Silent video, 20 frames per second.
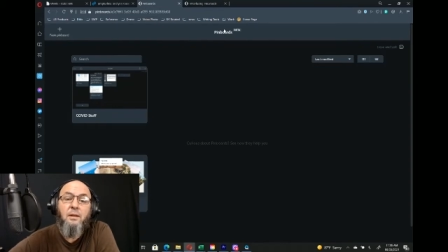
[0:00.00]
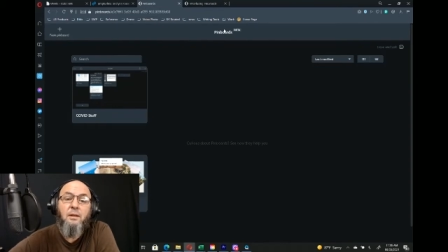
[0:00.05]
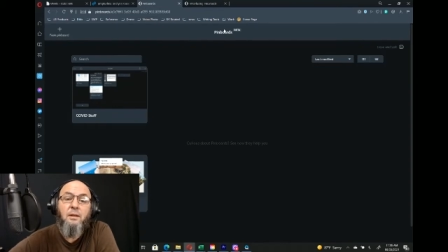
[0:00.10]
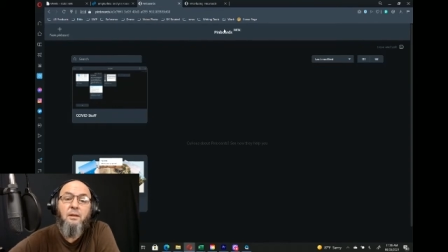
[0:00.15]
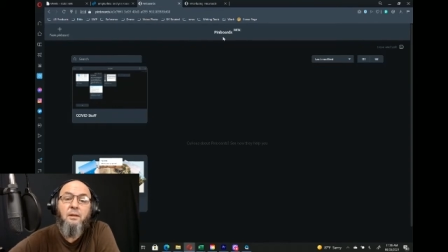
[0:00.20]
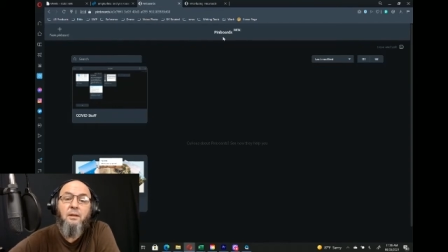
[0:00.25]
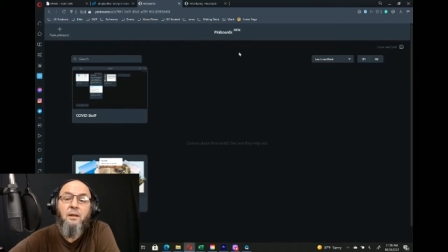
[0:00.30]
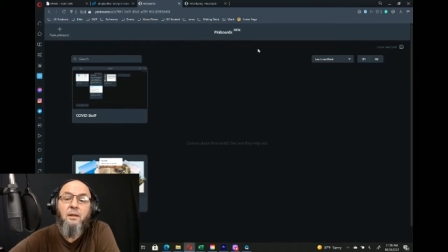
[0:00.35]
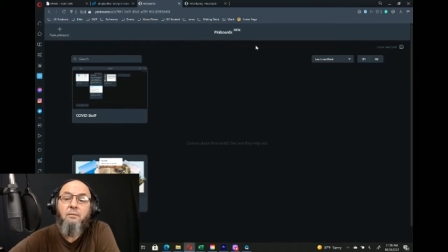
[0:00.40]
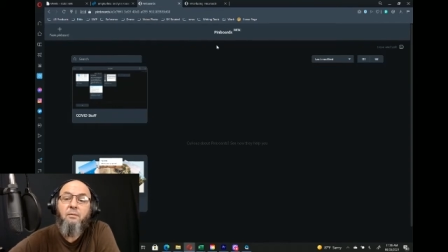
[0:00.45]

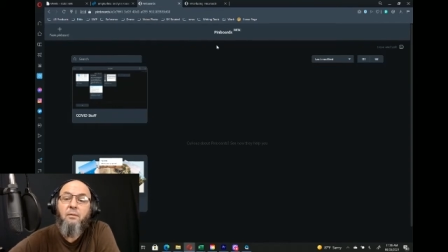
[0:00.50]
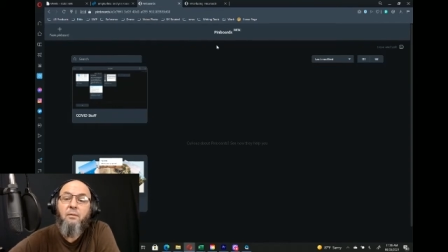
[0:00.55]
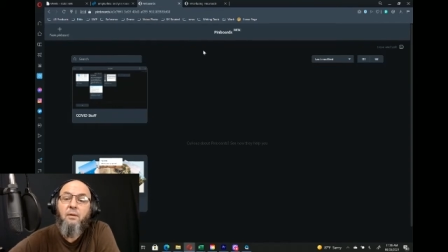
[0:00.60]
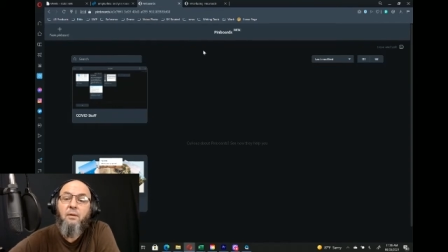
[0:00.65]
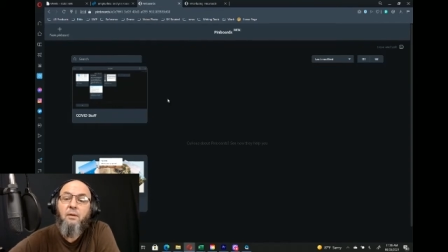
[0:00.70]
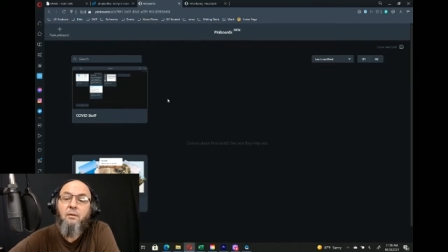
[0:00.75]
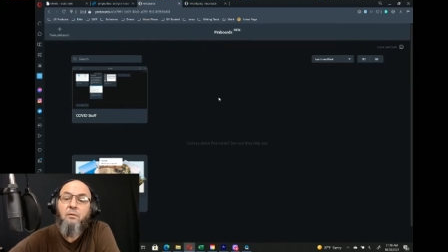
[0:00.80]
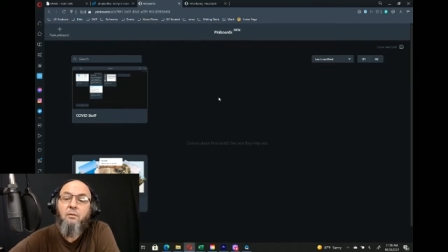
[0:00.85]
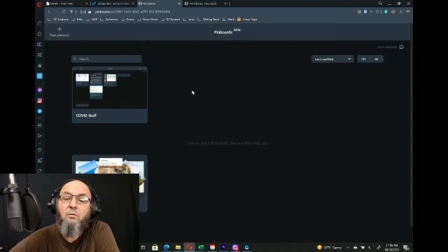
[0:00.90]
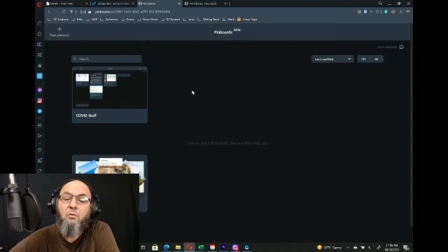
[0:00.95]
they've
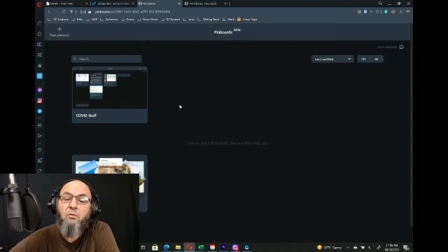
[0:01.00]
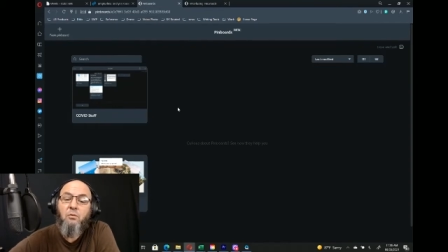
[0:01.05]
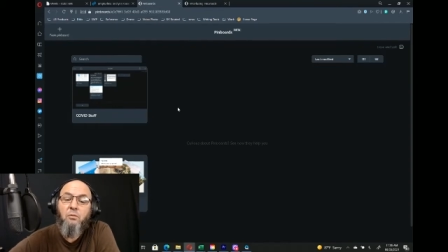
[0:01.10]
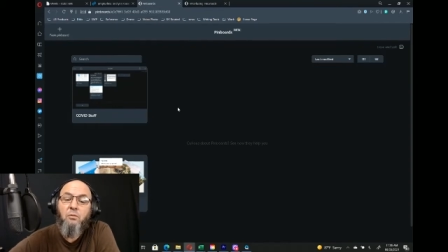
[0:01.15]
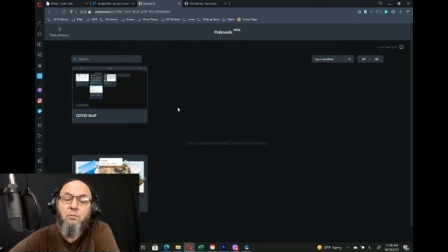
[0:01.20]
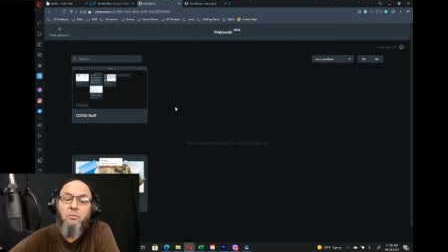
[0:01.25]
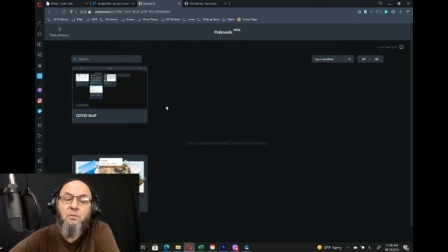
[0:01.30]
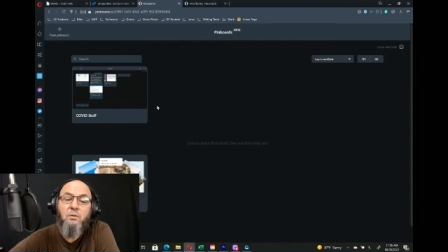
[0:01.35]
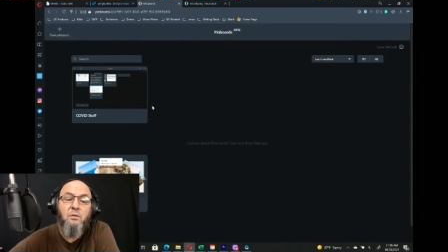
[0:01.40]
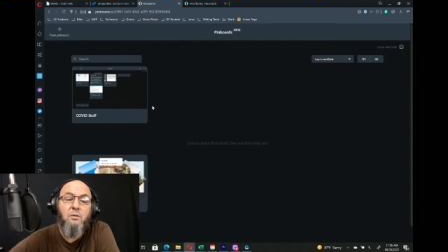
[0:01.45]

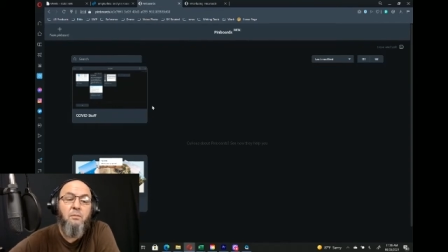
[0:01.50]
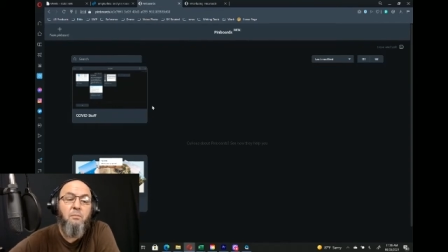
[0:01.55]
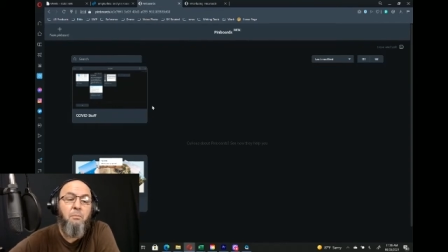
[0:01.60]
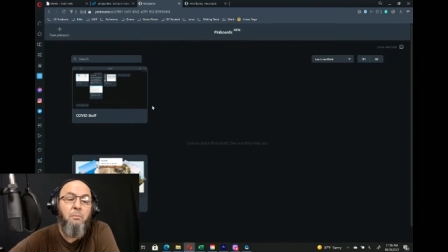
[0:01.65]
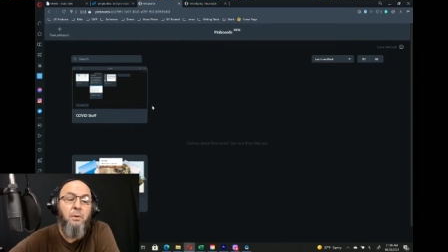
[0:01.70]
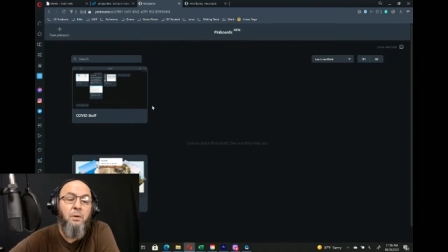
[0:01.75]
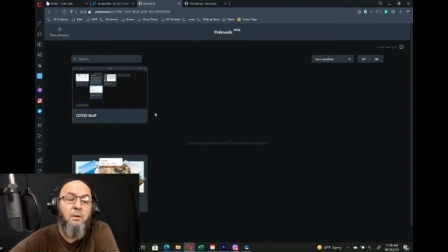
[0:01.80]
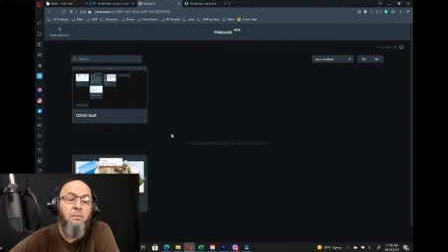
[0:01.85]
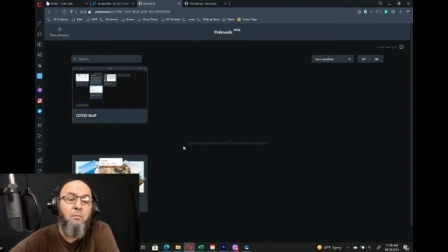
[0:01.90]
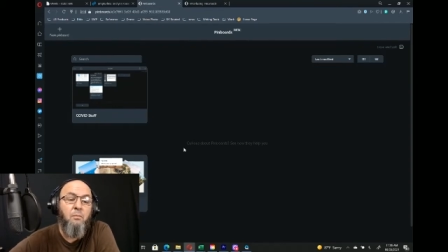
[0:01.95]
introduced
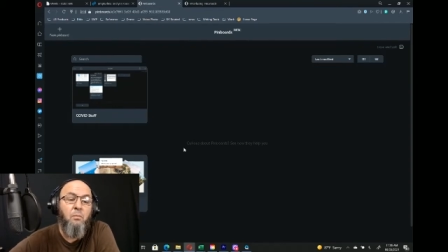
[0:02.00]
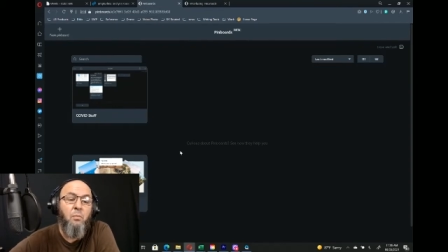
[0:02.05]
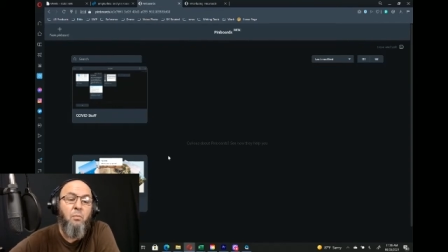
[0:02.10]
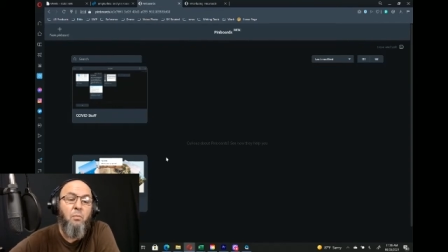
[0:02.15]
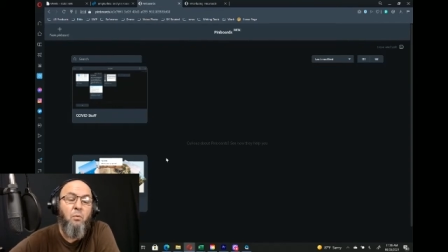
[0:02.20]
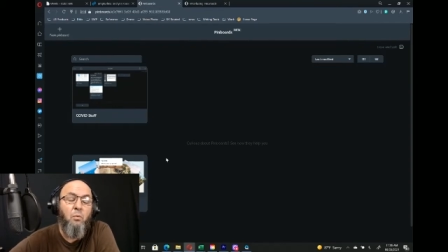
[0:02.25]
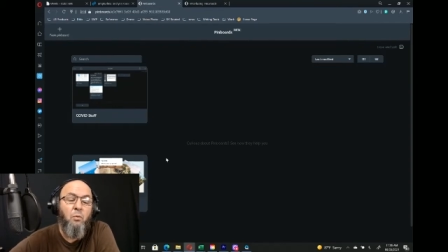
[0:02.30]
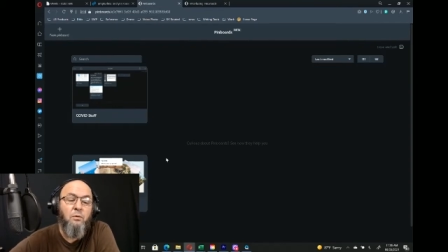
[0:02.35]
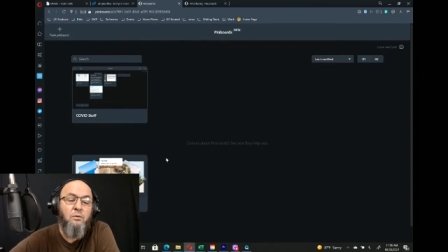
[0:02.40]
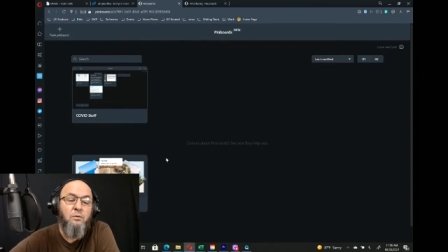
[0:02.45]
pin
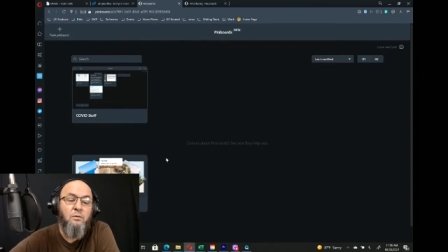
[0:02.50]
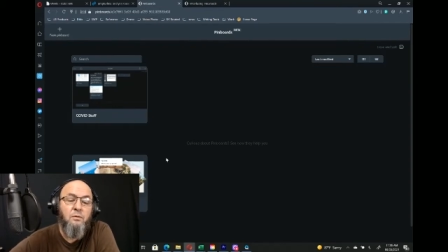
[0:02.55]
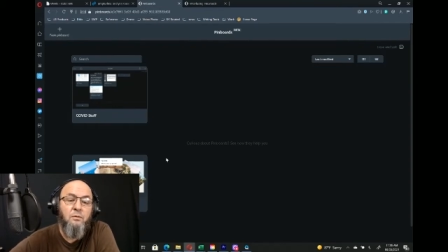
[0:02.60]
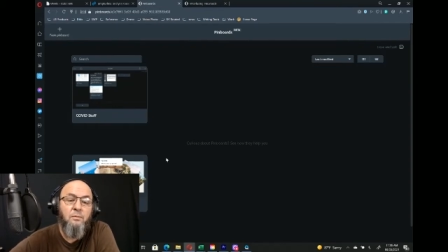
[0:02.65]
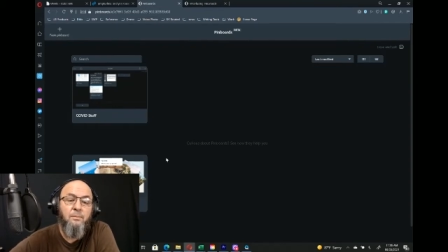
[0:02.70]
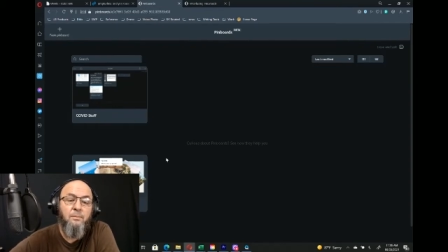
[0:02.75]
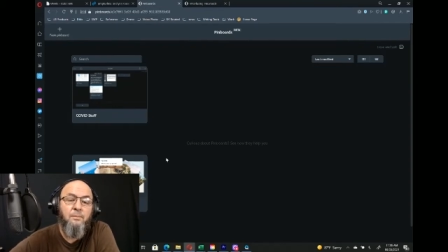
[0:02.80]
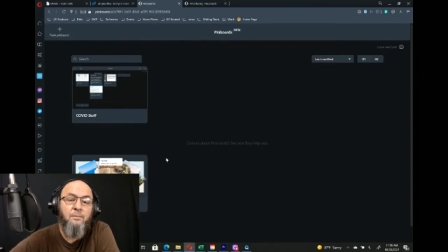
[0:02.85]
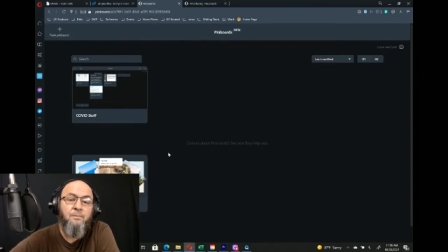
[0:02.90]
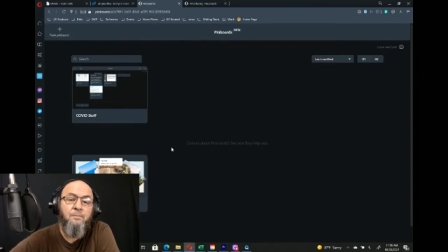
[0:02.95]
boards
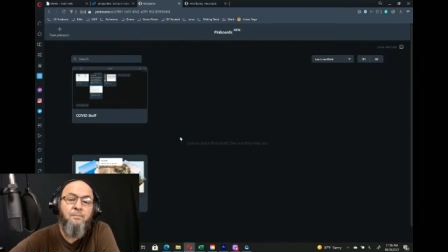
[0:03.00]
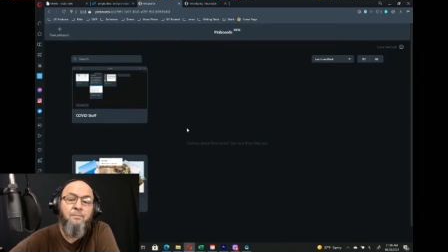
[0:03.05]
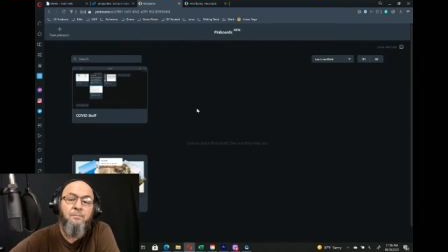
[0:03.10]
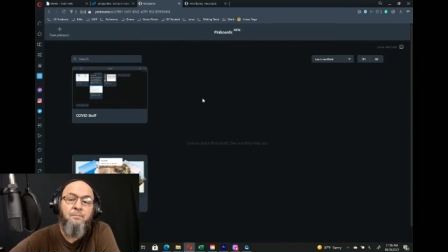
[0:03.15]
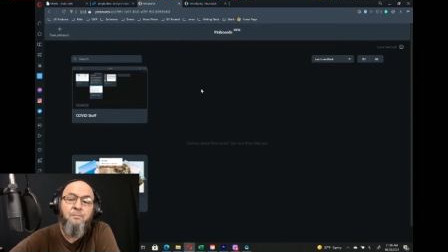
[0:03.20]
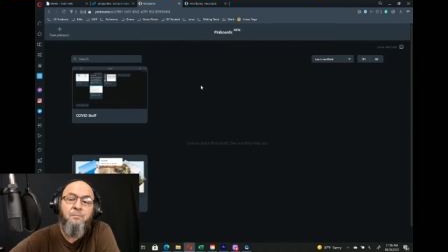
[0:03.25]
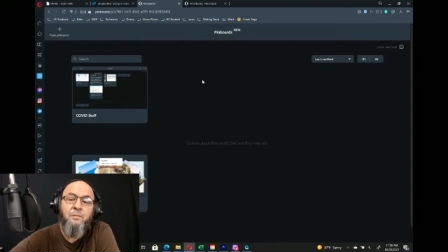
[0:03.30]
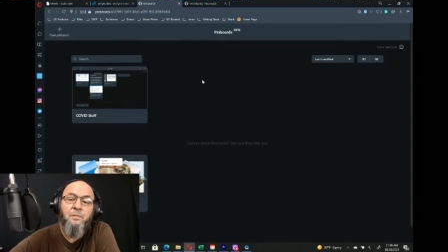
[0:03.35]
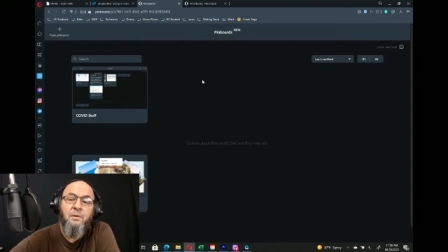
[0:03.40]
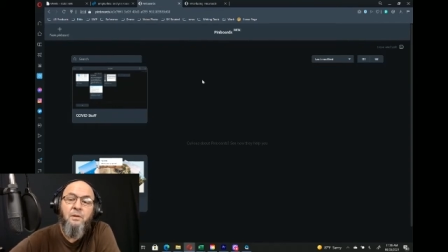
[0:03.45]

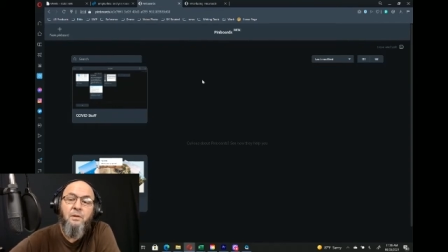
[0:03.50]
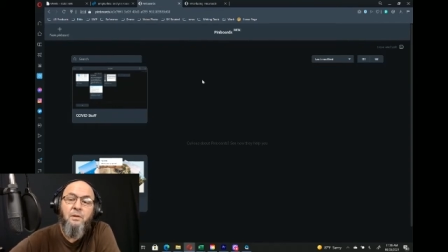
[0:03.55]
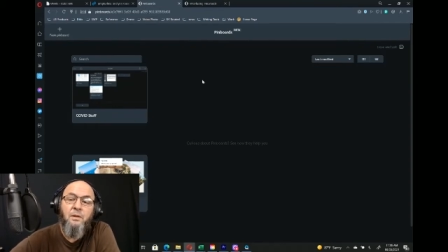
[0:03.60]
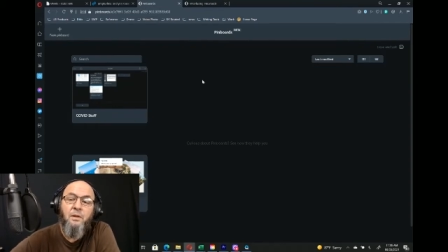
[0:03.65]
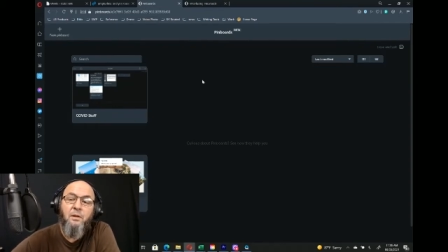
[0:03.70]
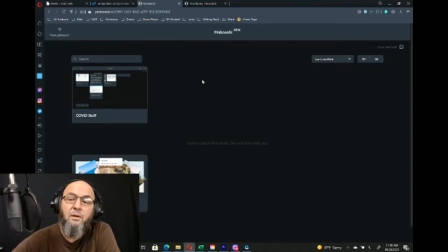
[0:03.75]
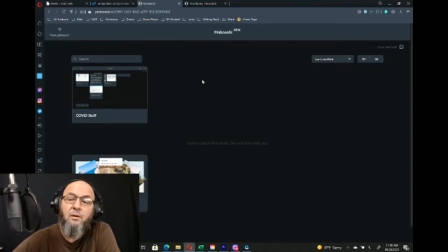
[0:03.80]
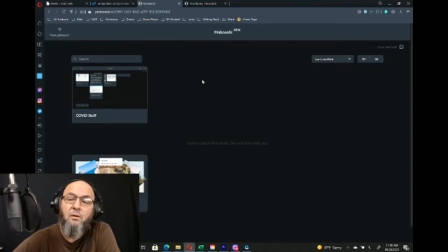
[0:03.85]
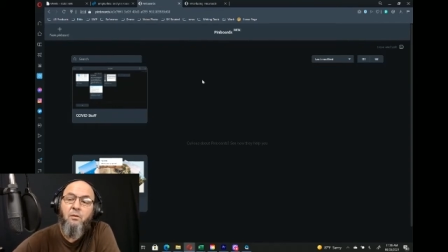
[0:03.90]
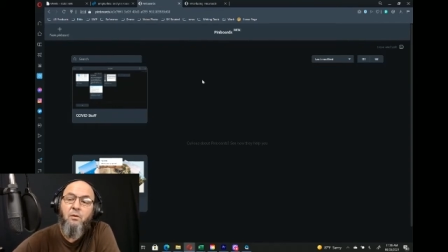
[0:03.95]

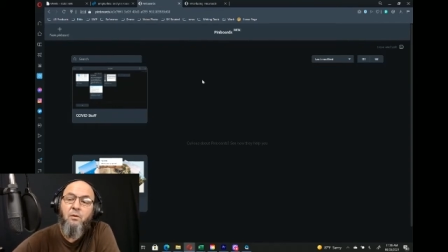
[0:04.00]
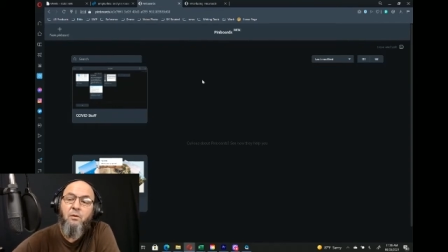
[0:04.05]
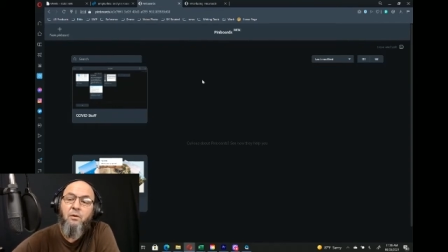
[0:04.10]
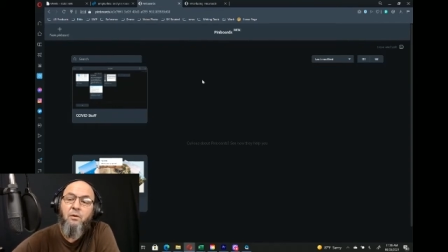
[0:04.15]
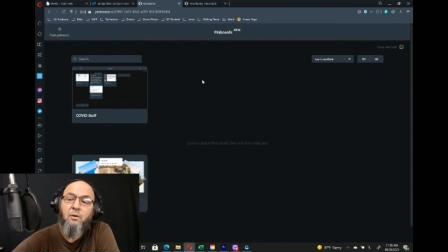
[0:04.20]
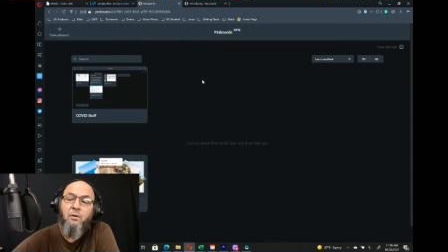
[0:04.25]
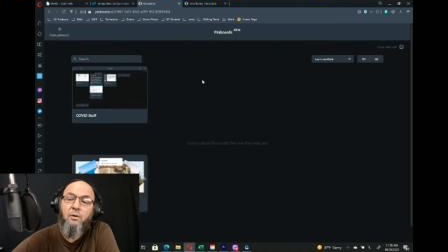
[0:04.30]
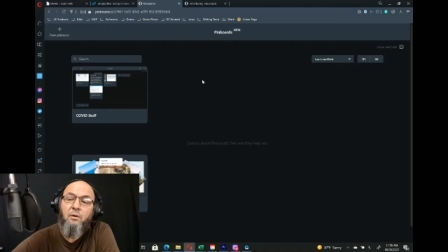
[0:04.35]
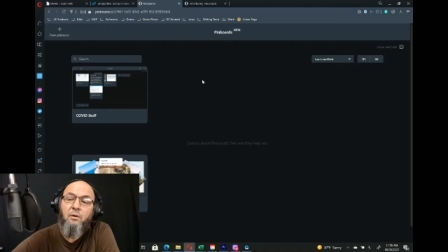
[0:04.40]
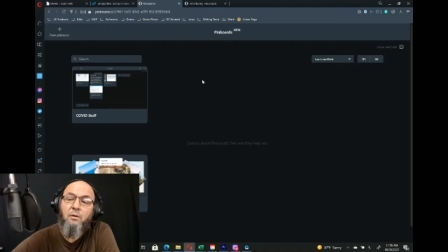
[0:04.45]
that
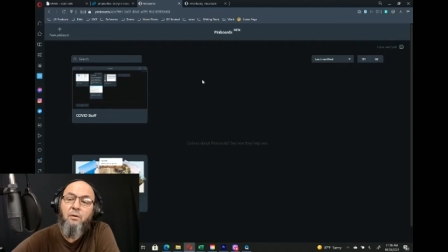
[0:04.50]
are,